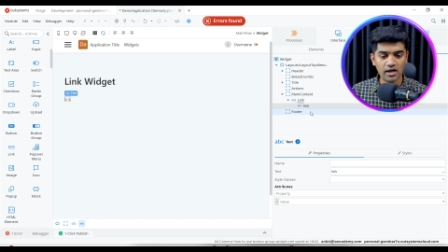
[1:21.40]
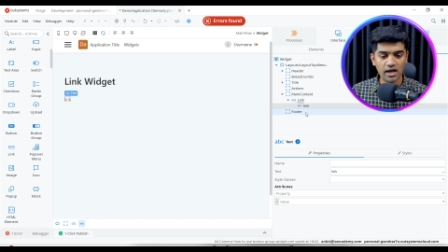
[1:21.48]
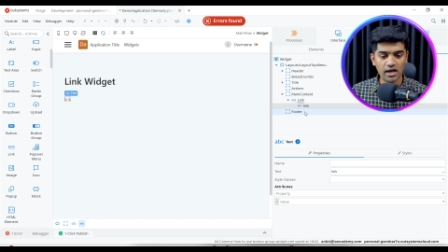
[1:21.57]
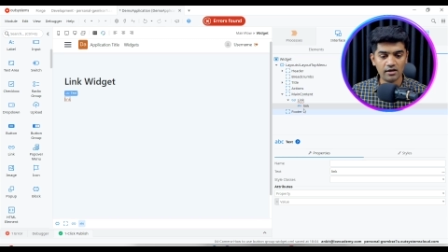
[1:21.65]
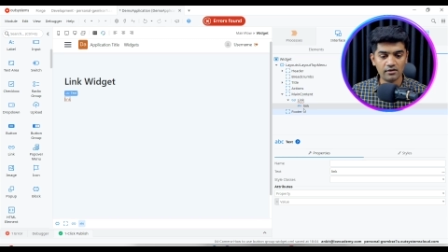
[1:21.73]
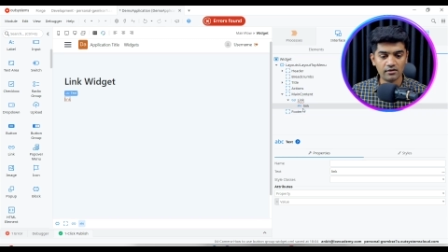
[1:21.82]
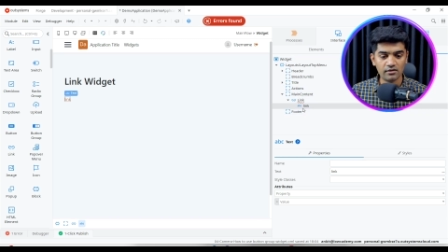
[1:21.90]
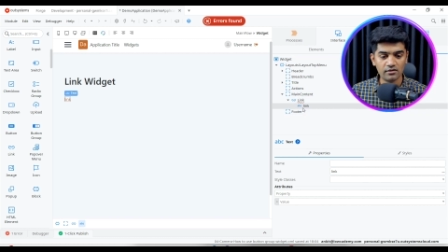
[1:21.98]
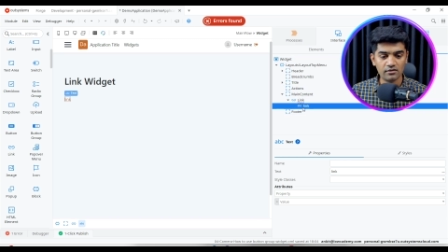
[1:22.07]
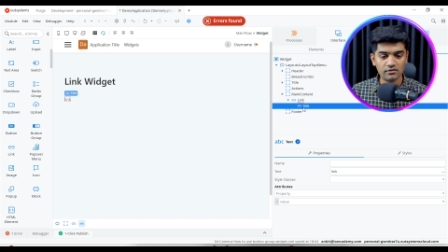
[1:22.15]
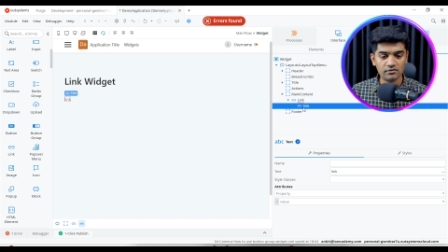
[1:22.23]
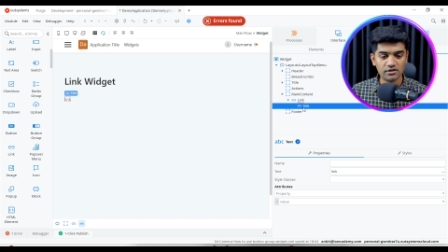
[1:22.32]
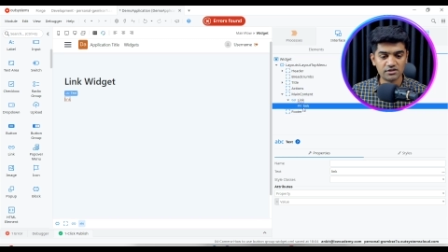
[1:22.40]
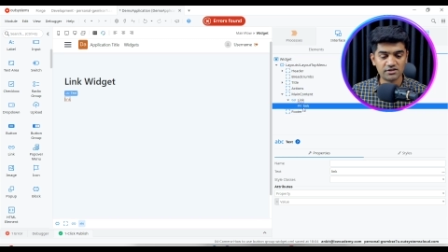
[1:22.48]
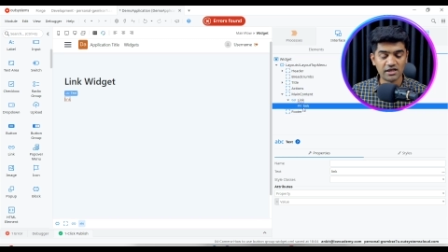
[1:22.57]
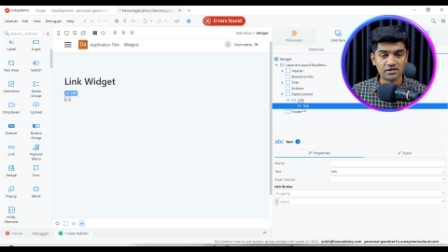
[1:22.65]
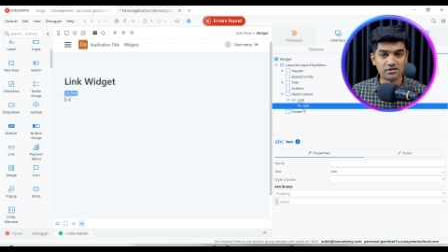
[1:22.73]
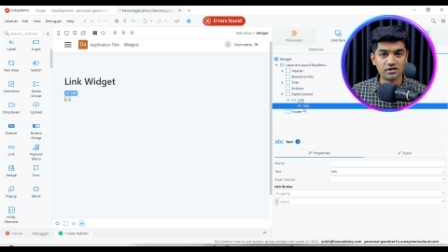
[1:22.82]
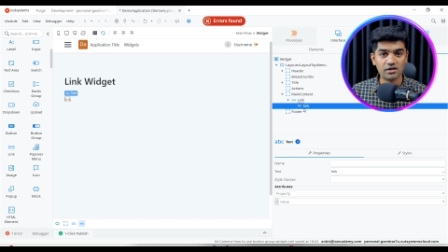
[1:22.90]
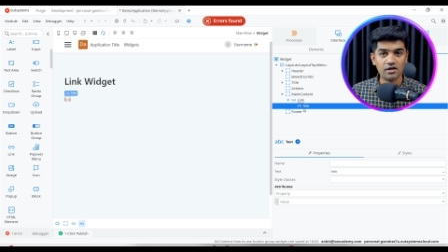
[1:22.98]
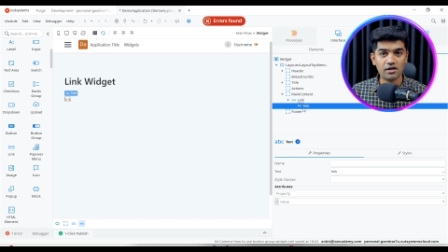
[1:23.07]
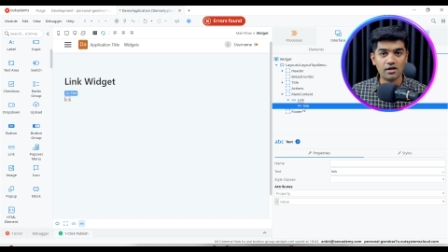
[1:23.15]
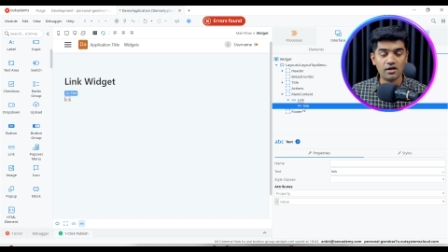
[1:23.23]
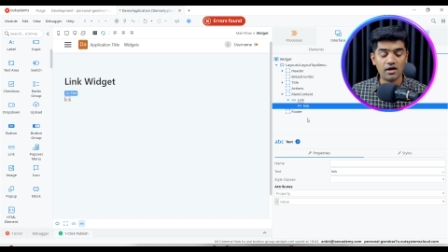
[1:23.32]
and this text.
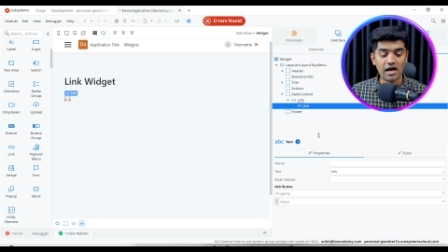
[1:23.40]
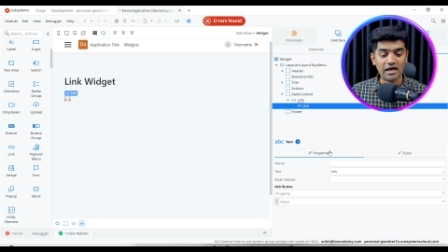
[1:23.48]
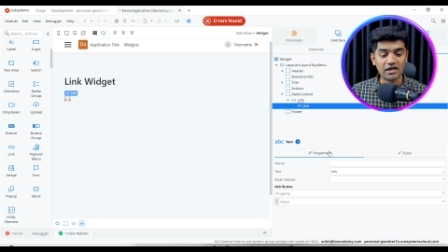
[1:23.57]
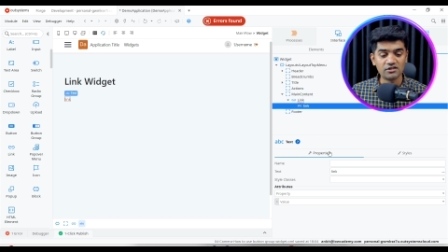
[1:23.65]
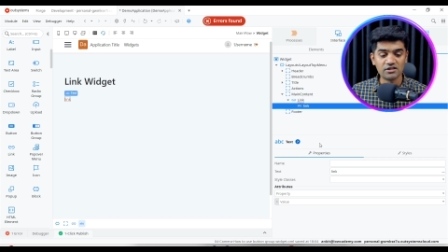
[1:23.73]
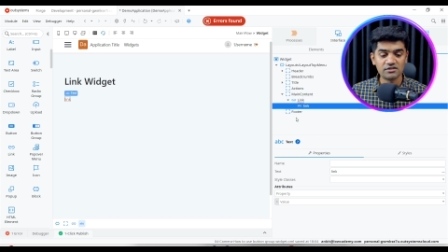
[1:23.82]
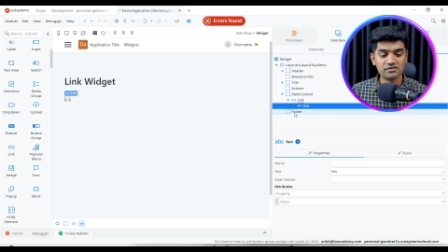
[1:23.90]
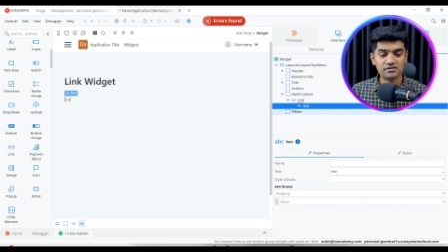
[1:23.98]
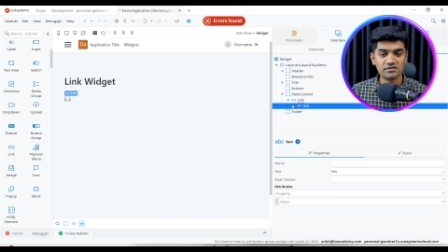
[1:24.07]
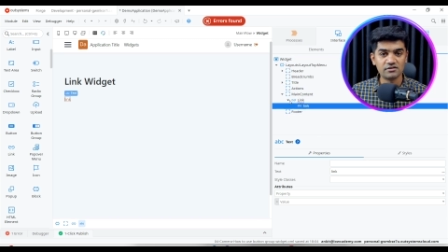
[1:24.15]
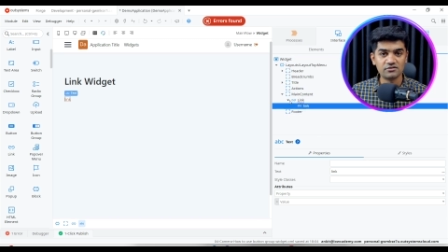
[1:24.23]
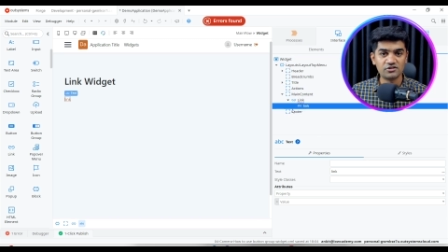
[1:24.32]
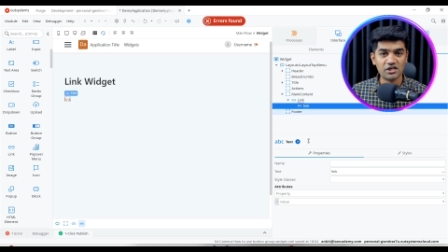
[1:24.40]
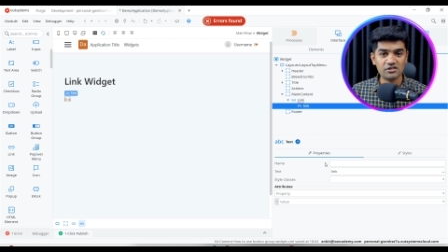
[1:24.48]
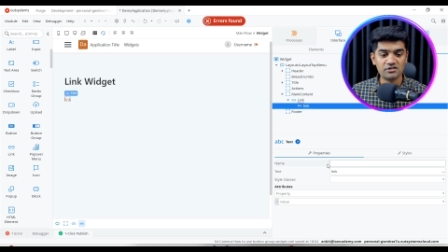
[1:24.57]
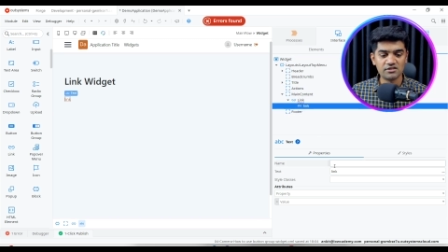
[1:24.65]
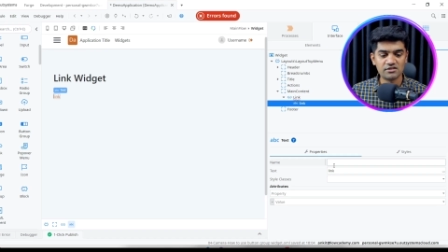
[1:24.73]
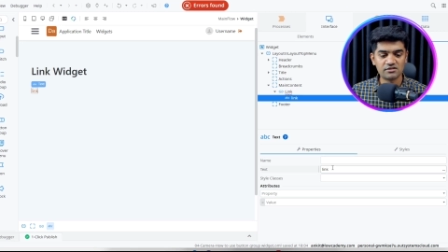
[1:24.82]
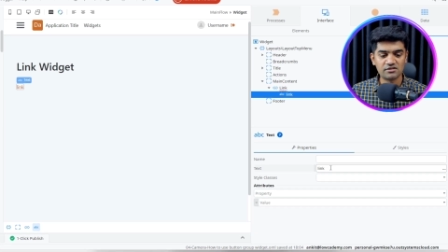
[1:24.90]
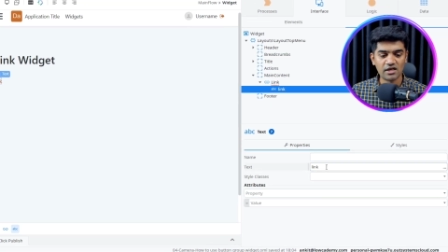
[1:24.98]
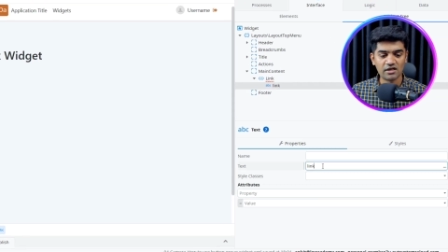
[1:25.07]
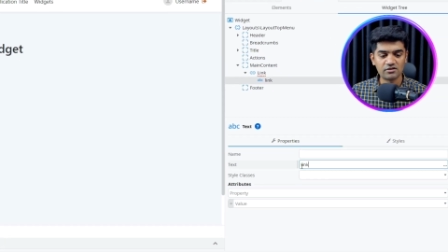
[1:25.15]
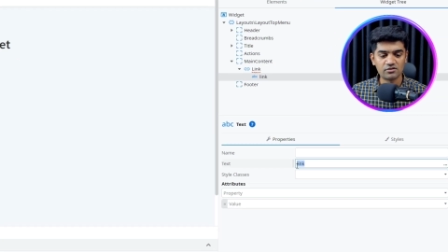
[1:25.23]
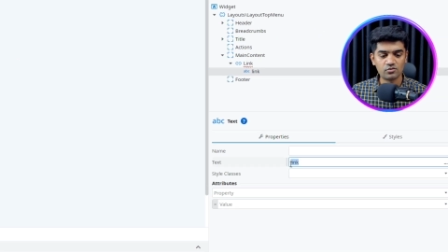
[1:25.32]
I can just change this
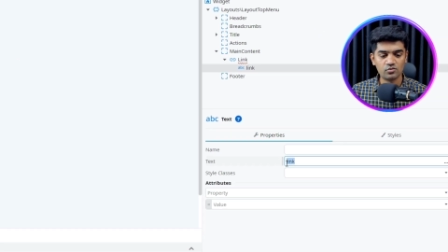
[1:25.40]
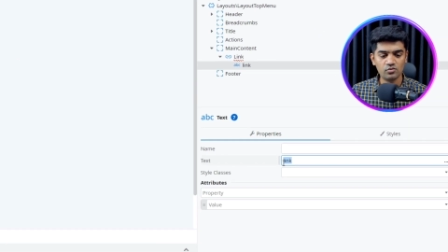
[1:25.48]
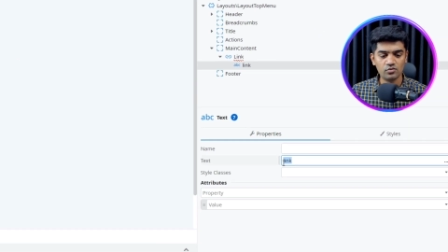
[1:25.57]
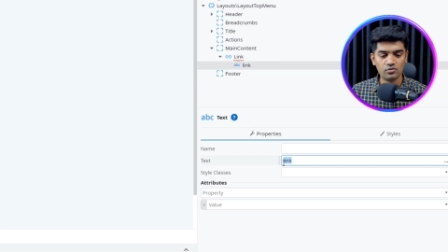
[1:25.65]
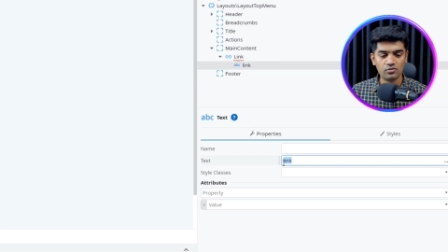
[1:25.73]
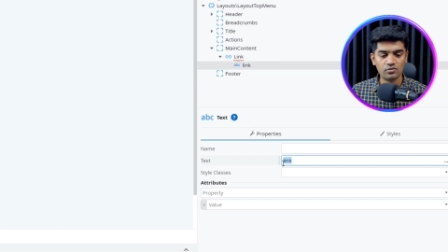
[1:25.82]
text to